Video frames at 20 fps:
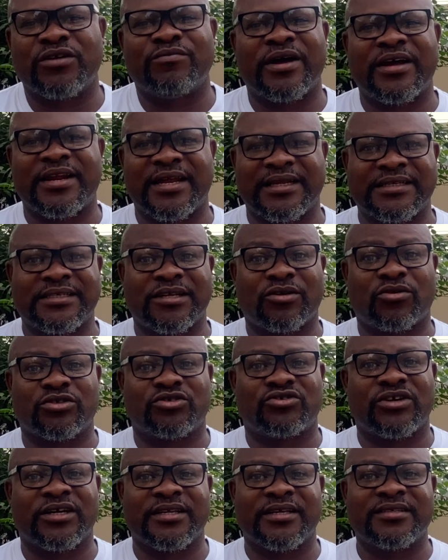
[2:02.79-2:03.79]
biodigester
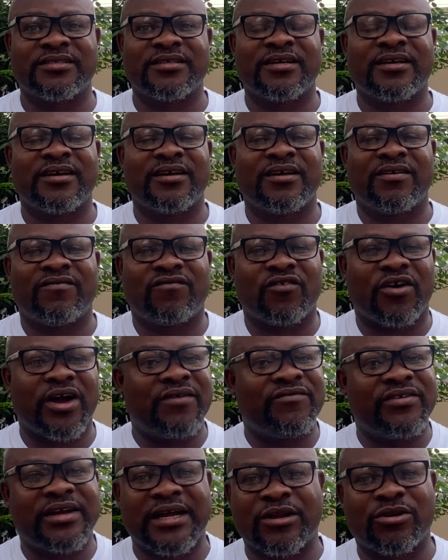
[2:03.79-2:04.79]
constructed, for
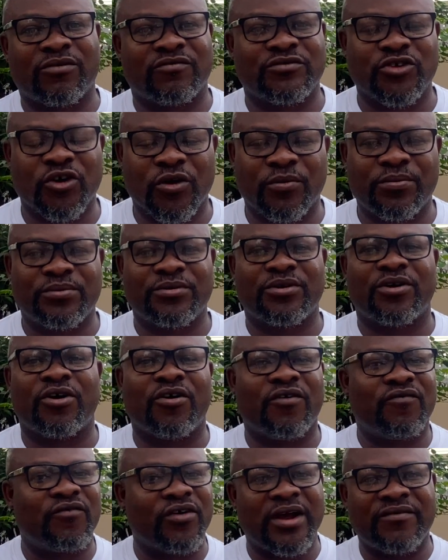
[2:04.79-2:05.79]
every kind of job
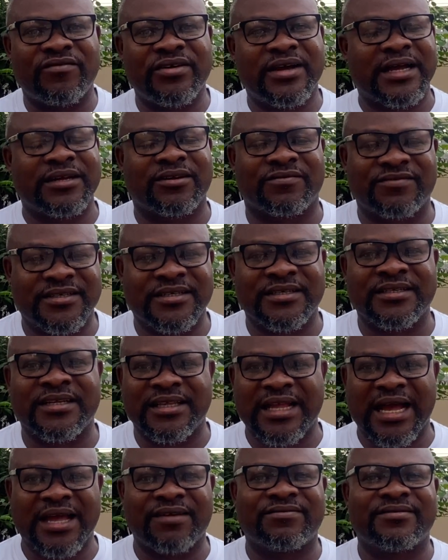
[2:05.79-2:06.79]
or for every kind of thing in
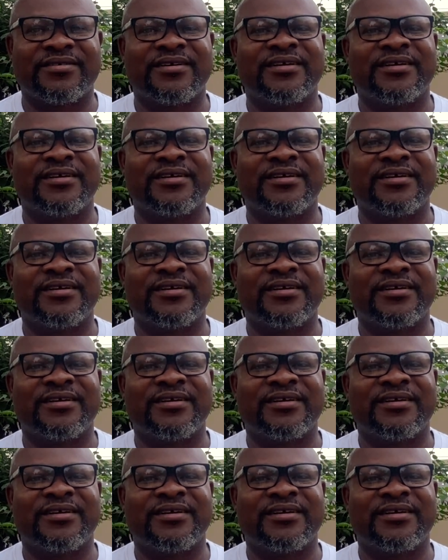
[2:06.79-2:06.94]
life,